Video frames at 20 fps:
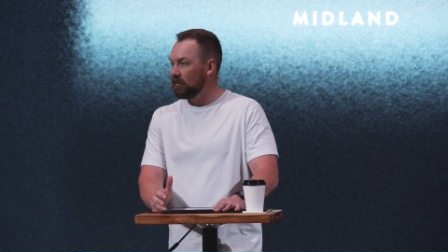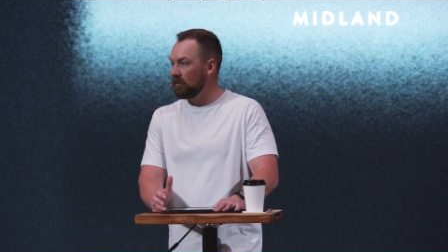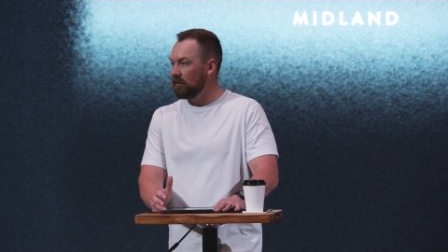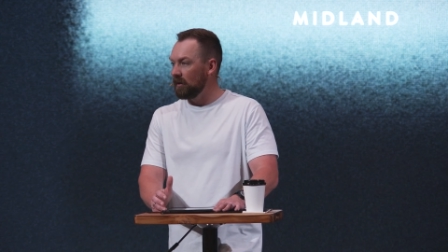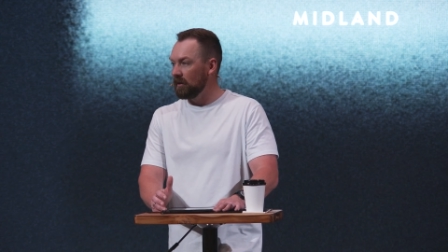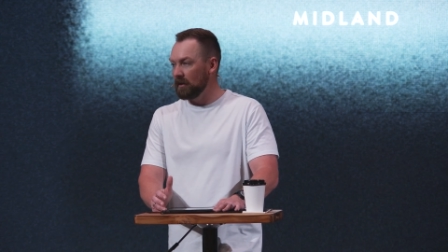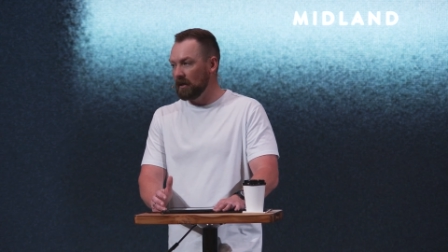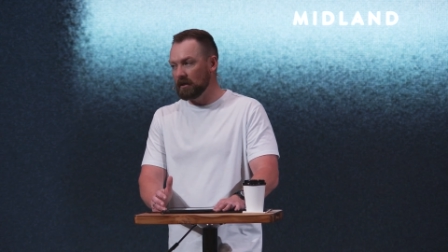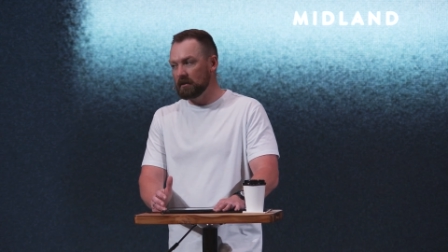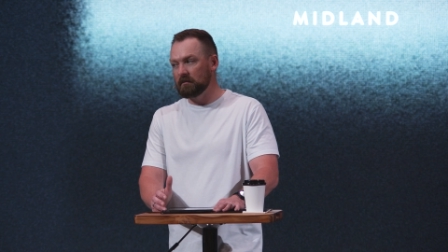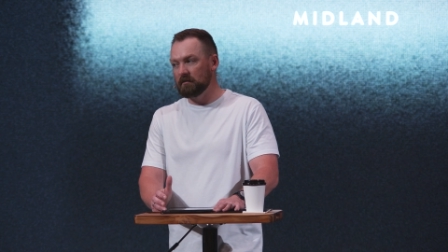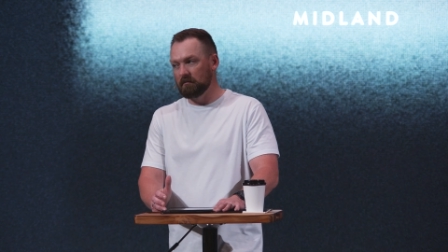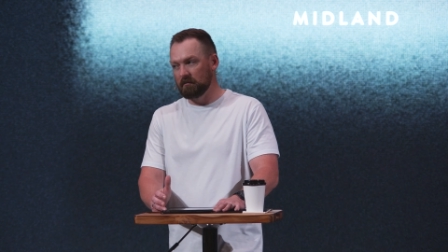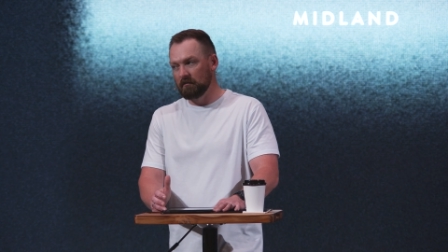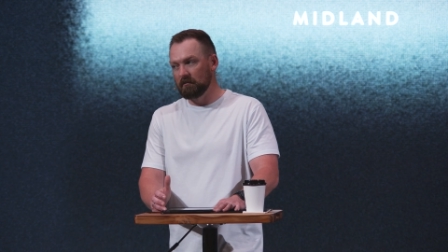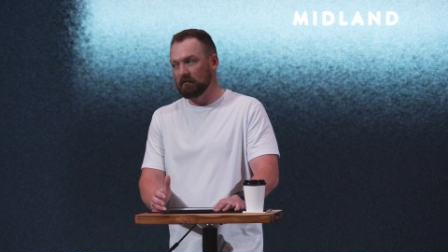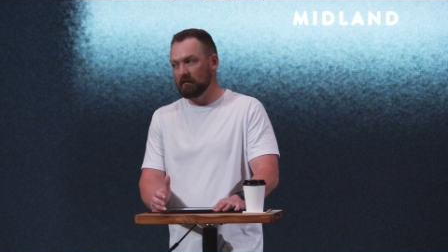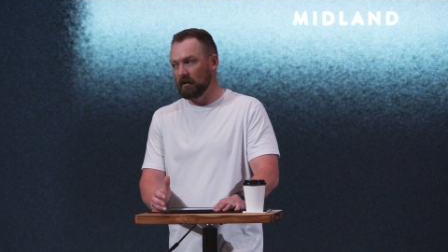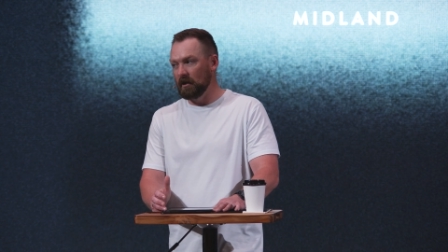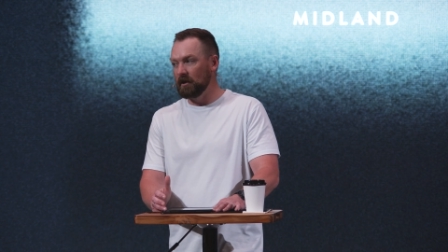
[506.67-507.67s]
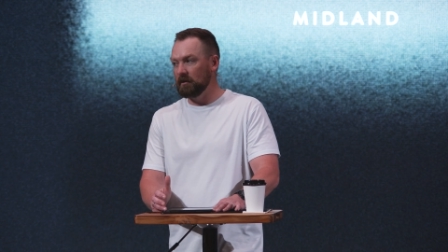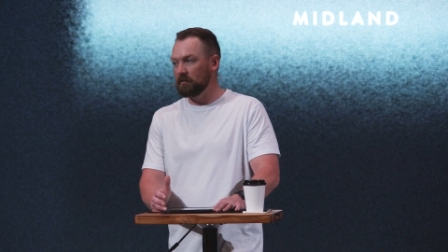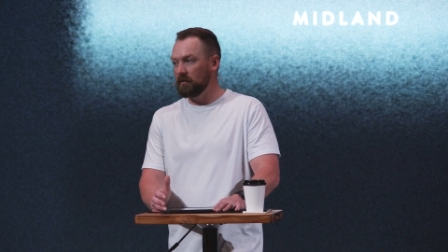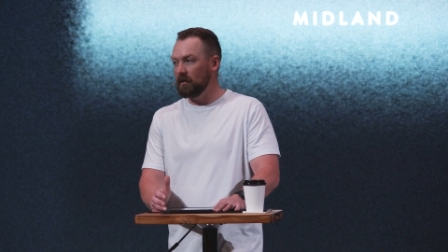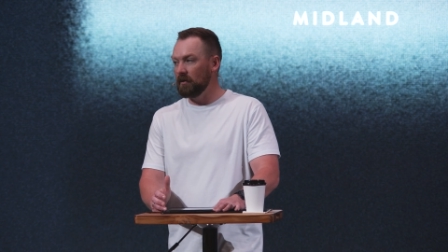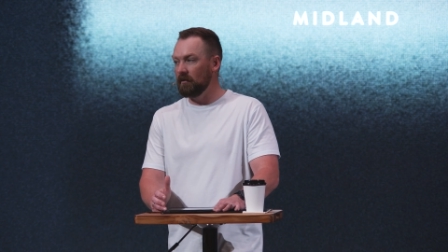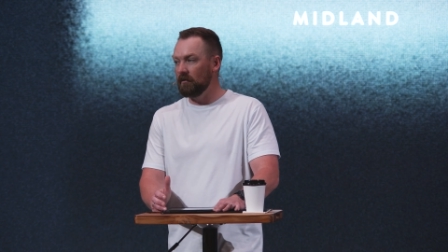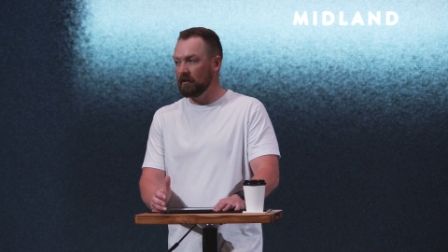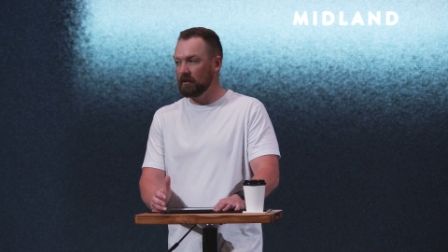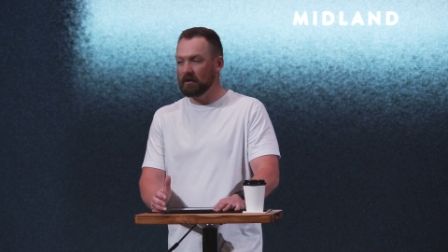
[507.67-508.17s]
Like that's that's
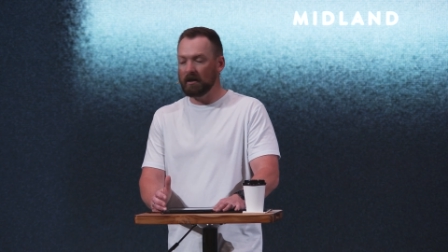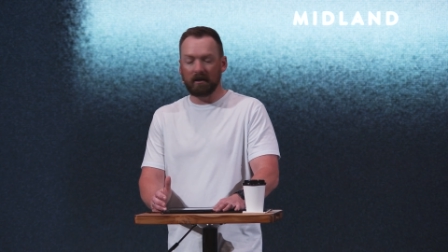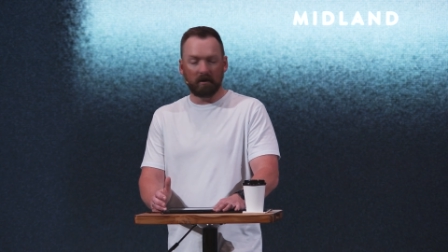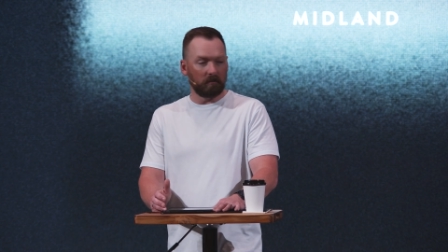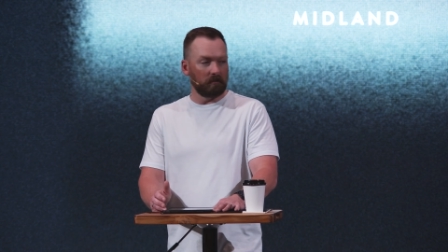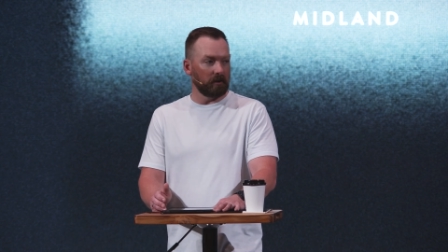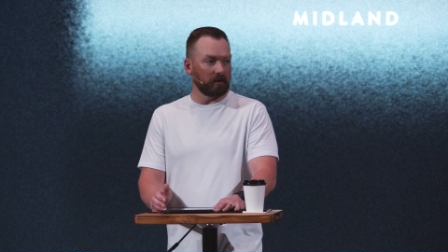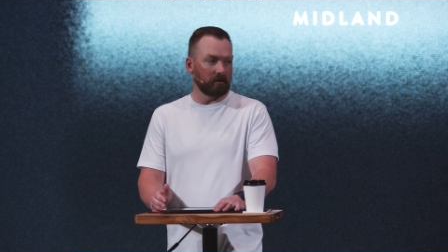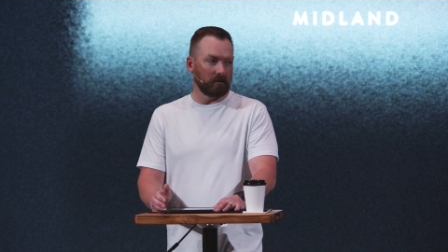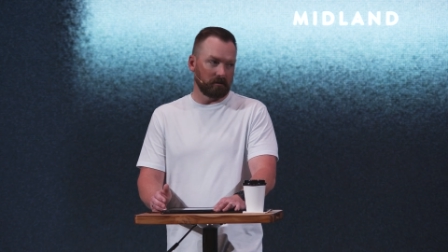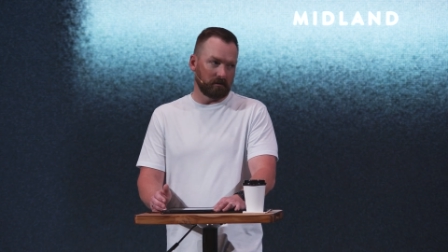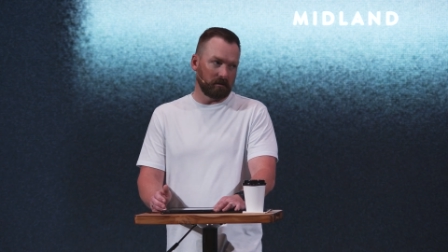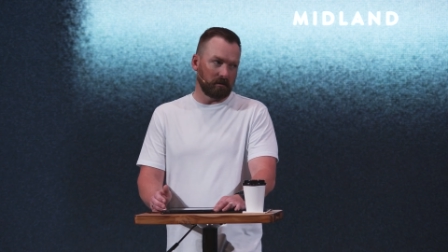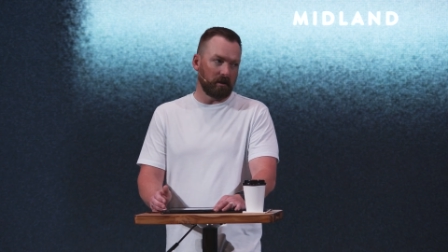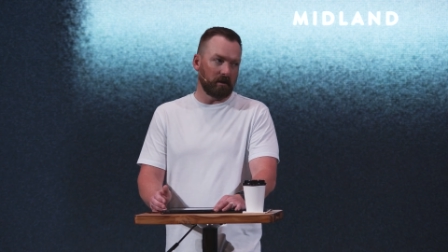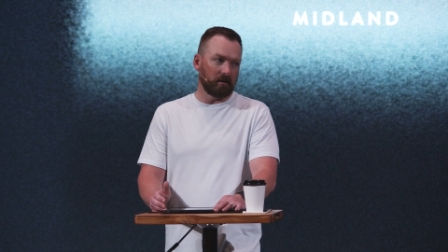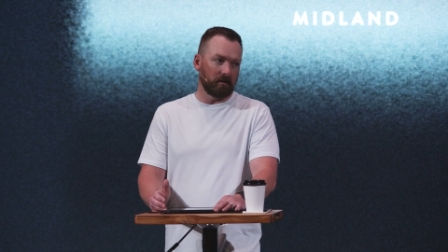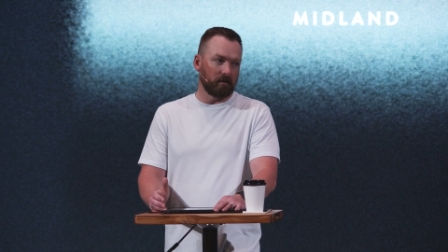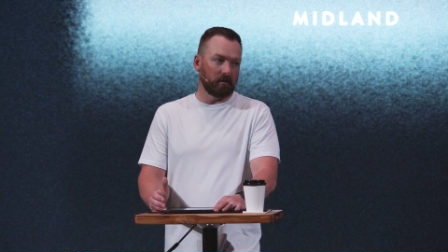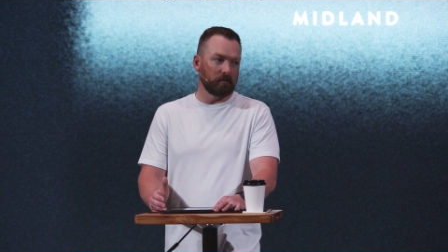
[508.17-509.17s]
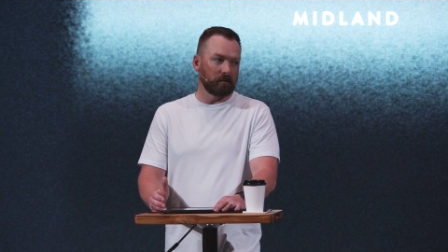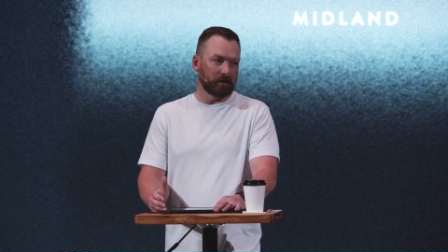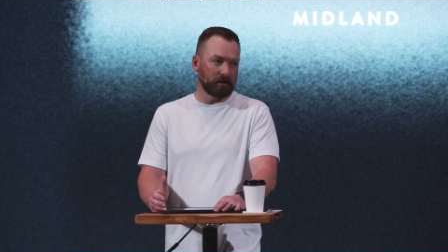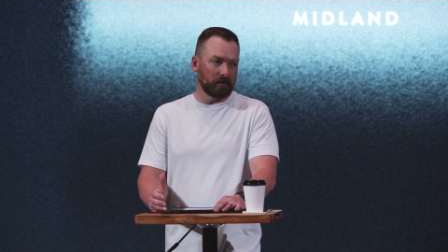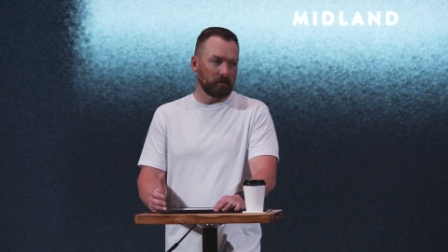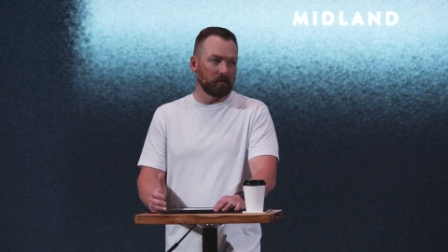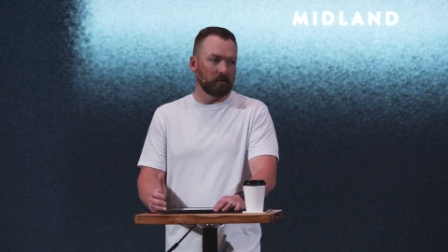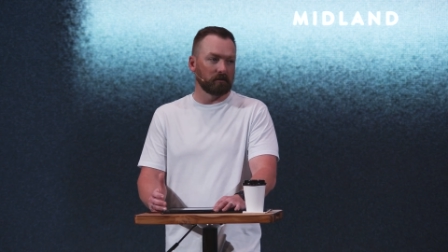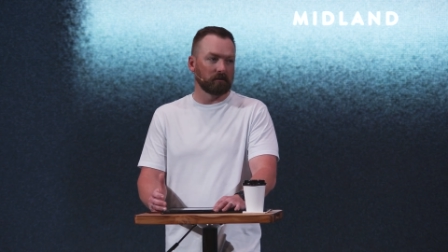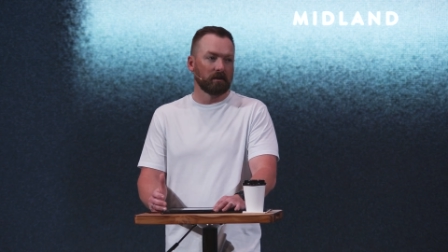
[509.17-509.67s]
pretty over top. Like there's a lot of other
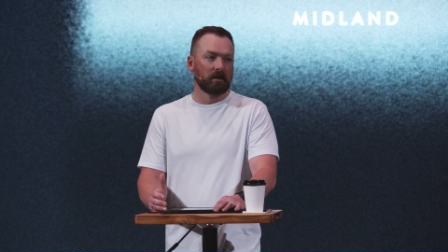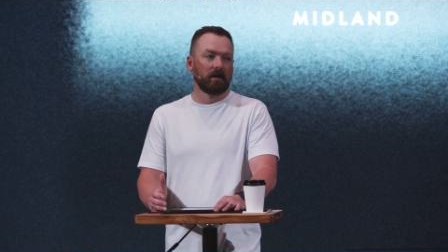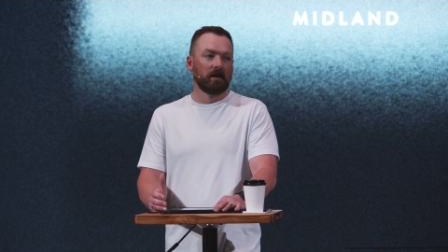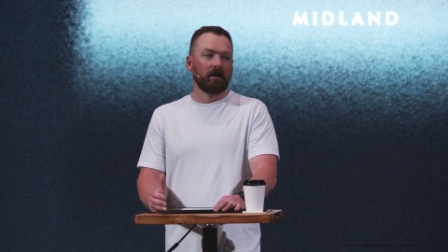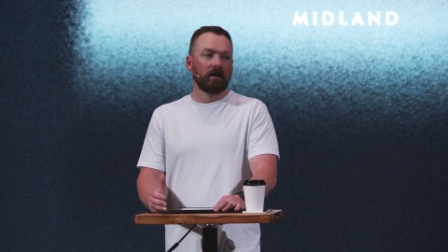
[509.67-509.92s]
materials.